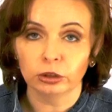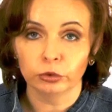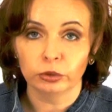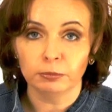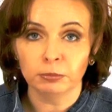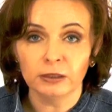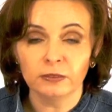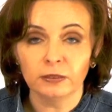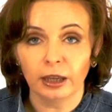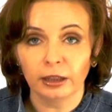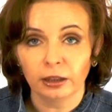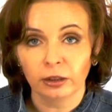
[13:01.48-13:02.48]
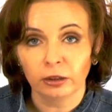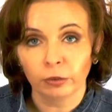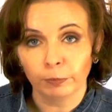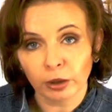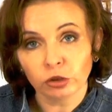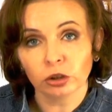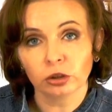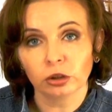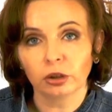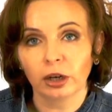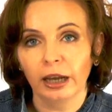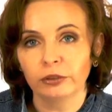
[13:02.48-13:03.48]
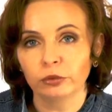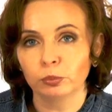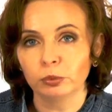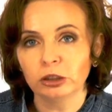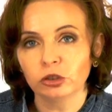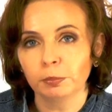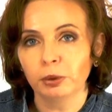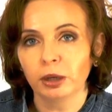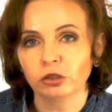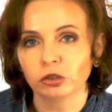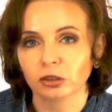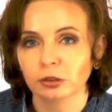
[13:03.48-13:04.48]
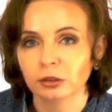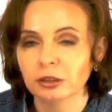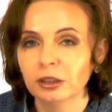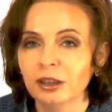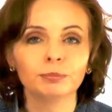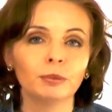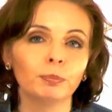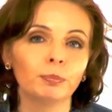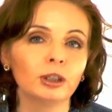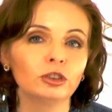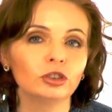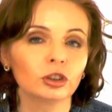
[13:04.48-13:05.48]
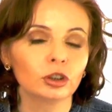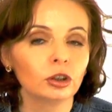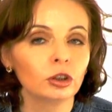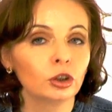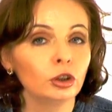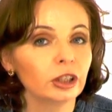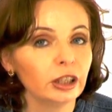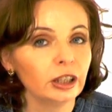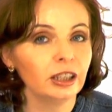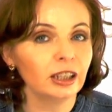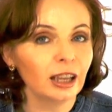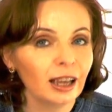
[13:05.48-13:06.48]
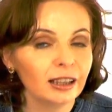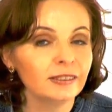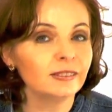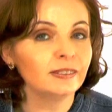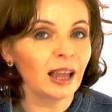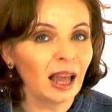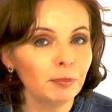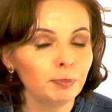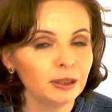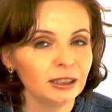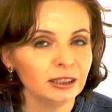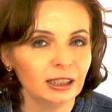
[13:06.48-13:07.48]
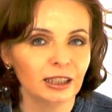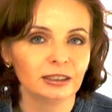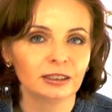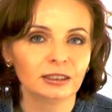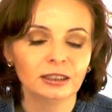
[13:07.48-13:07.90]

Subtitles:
It means that the pressure cooker has reached pressure. But pressure cooking isn't happening yet.